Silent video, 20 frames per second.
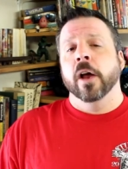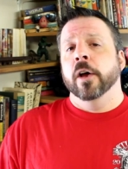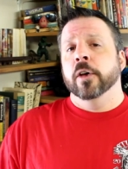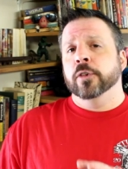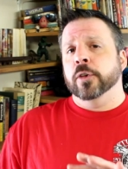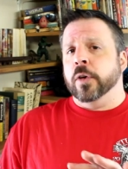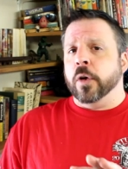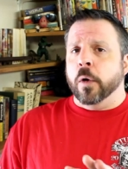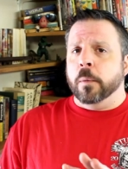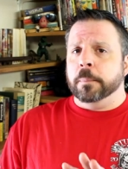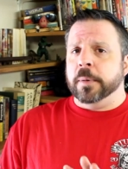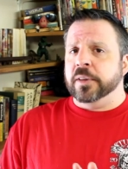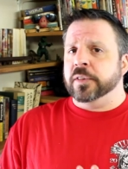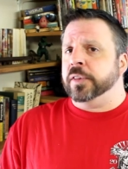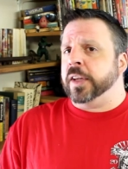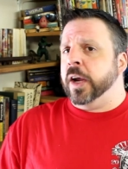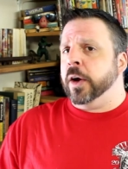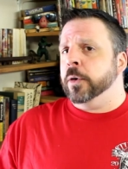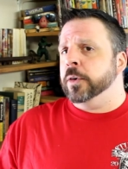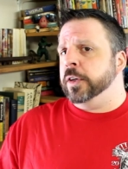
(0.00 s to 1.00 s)
So don't be
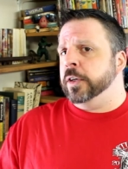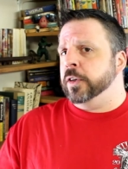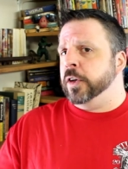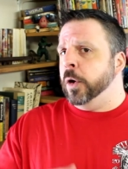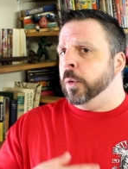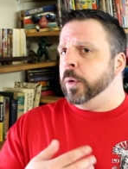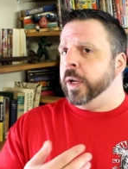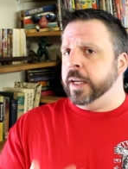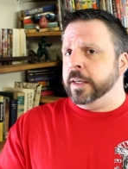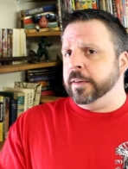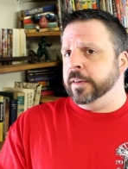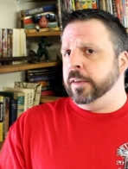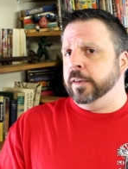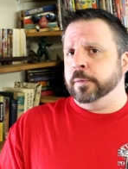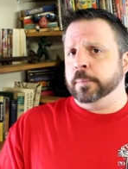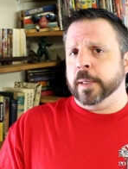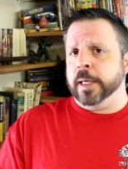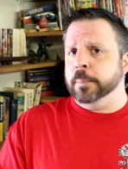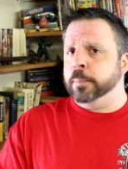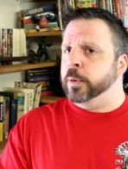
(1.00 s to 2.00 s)
scared to donate to
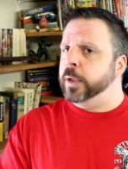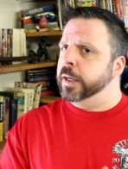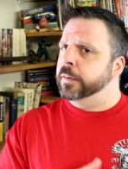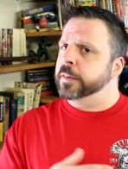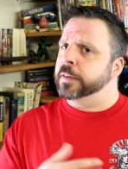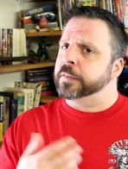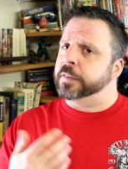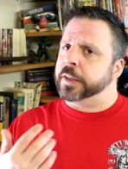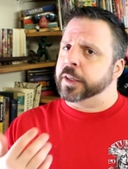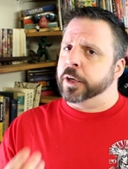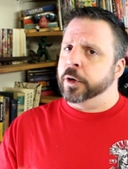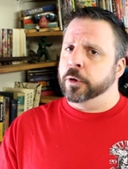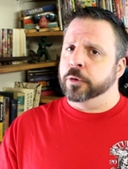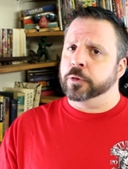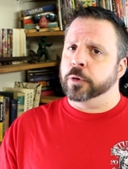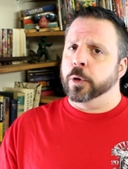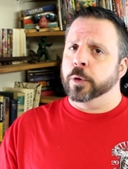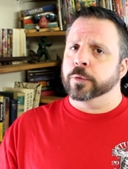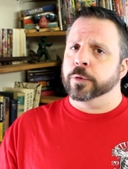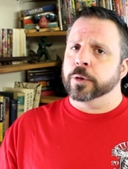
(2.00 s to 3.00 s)
these people, even if it
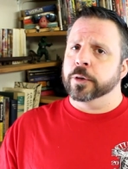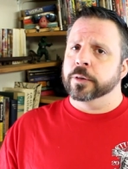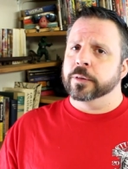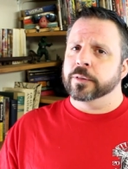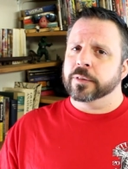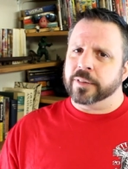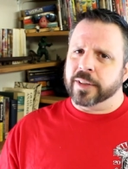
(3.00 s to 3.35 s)
goes over.